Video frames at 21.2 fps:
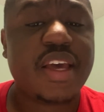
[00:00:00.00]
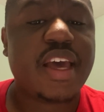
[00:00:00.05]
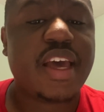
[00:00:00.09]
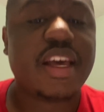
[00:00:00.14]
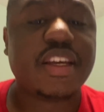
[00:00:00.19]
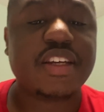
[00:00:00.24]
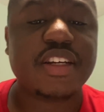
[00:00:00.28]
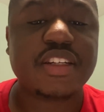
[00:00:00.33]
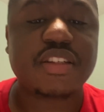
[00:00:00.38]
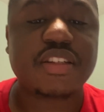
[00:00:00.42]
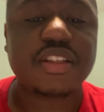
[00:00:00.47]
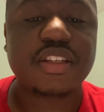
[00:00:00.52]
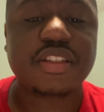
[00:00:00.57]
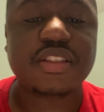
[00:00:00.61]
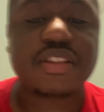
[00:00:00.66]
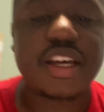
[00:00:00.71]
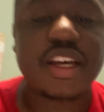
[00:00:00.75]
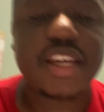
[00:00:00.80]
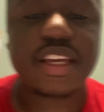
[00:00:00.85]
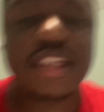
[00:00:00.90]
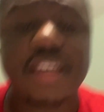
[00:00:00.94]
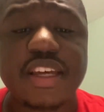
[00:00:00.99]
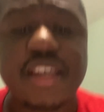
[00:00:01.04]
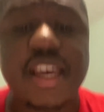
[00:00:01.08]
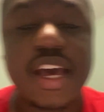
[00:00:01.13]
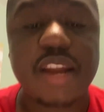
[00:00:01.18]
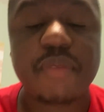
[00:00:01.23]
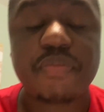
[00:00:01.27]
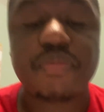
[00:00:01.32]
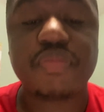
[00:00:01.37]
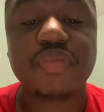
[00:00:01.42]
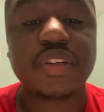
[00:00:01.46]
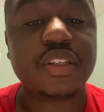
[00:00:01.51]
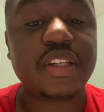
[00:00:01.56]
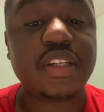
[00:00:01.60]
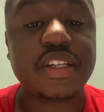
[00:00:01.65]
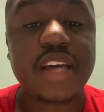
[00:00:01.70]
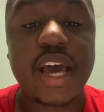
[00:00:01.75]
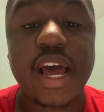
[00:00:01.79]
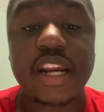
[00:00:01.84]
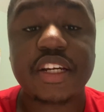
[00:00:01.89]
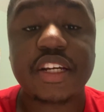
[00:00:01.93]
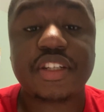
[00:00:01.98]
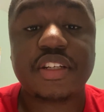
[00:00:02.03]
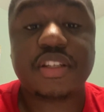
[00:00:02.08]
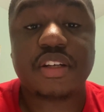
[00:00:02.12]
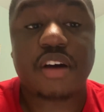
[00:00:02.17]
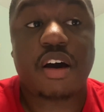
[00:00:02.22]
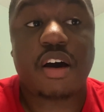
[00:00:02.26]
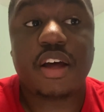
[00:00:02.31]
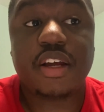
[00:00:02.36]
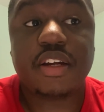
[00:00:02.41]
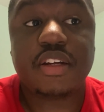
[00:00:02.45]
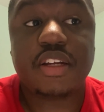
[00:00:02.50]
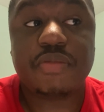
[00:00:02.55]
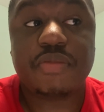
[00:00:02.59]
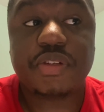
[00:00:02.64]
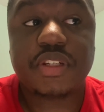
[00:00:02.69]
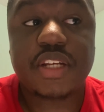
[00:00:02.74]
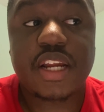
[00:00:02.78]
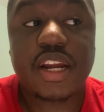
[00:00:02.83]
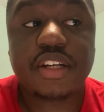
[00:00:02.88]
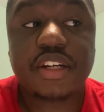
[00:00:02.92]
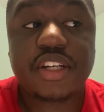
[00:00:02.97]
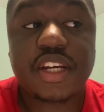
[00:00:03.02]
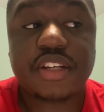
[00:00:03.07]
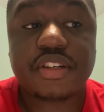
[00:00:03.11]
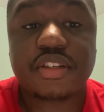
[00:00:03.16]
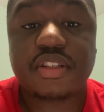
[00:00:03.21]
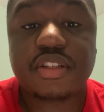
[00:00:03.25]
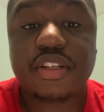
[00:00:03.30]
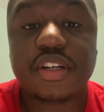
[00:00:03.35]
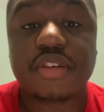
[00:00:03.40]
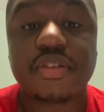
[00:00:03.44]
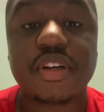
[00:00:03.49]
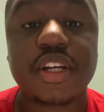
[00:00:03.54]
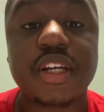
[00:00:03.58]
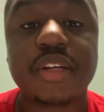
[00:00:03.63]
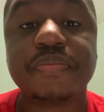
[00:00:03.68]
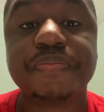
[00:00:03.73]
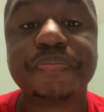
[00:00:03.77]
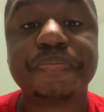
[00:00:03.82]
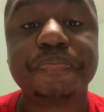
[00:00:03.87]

It just looks like he had to just all he did was had to change the scenery.